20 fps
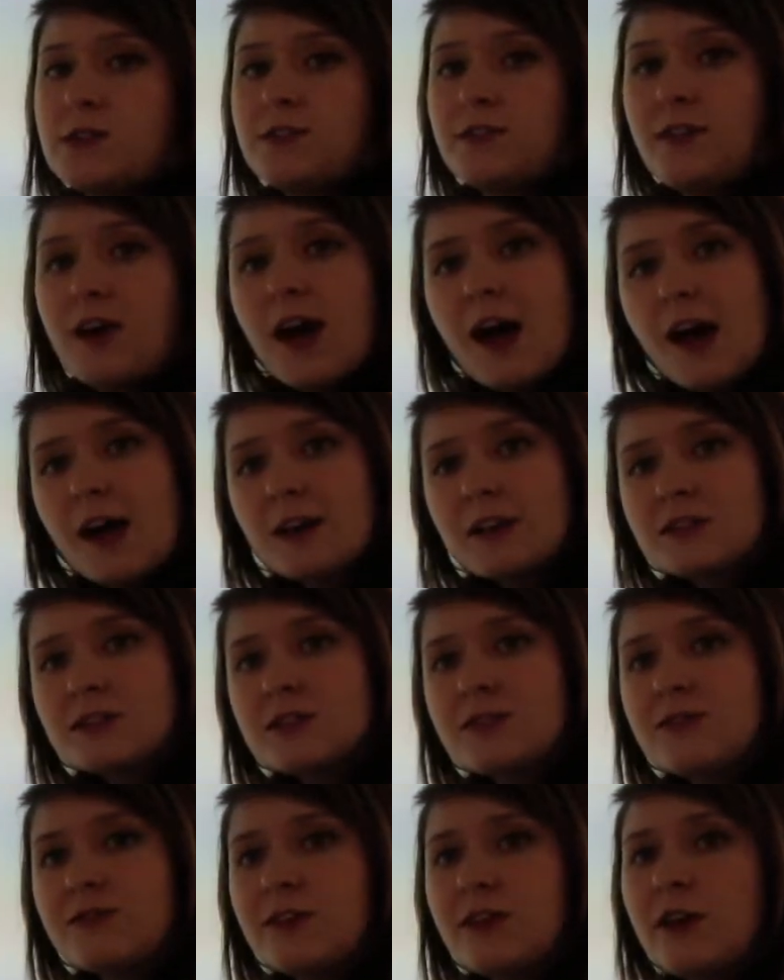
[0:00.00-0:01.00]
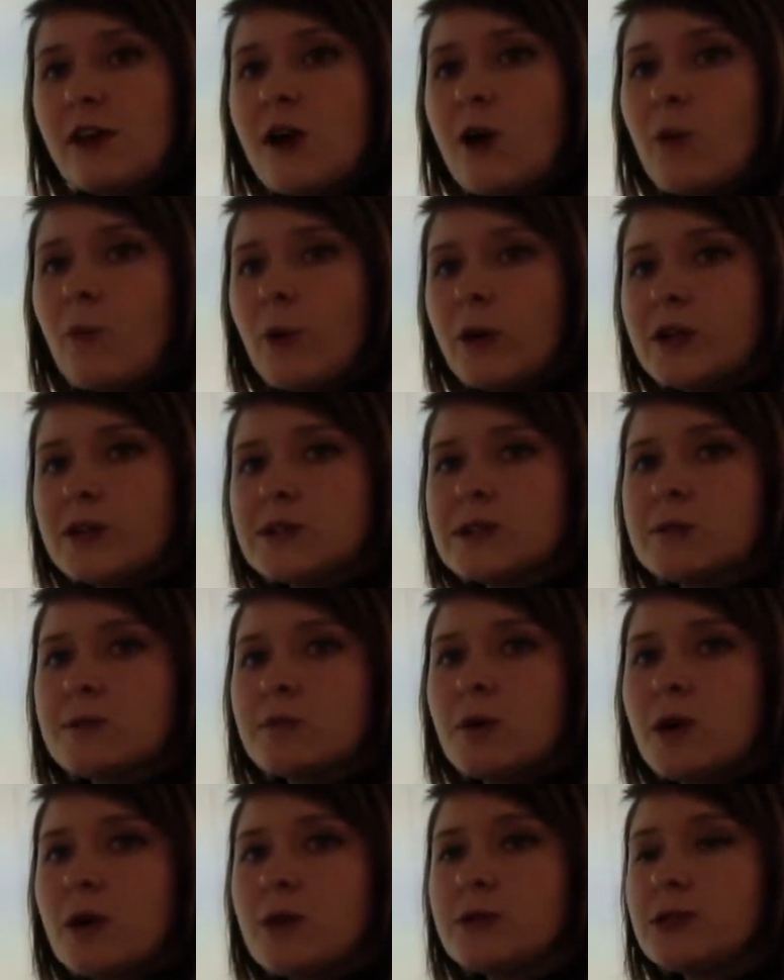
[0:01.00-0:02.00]
of x to figure out what it's
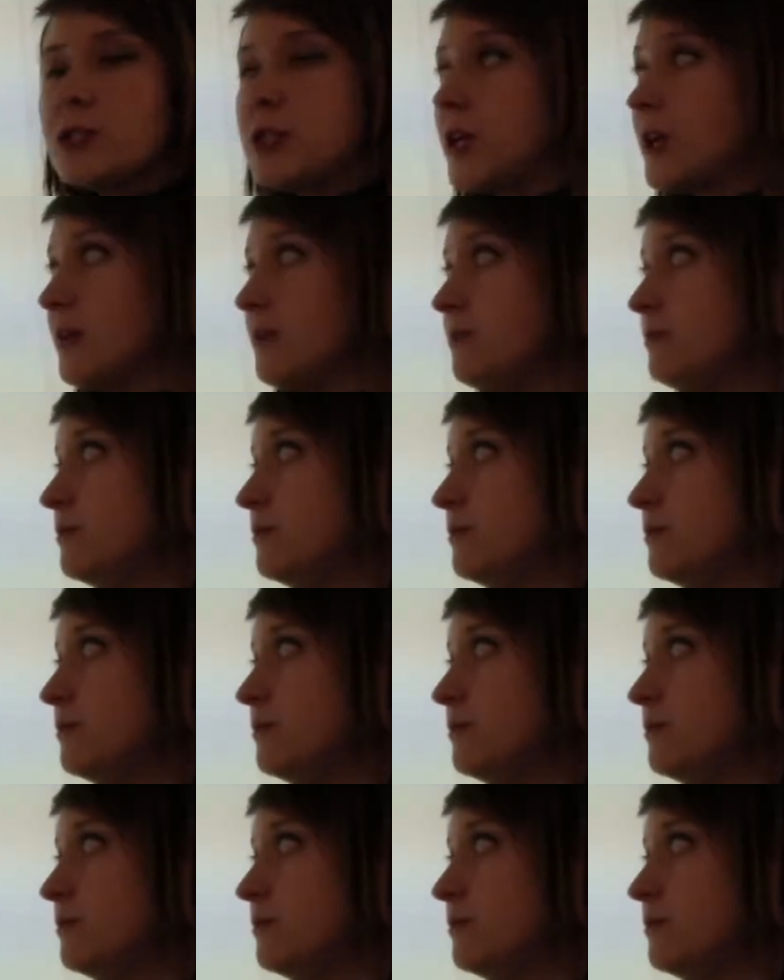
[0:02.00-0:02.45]
approaching.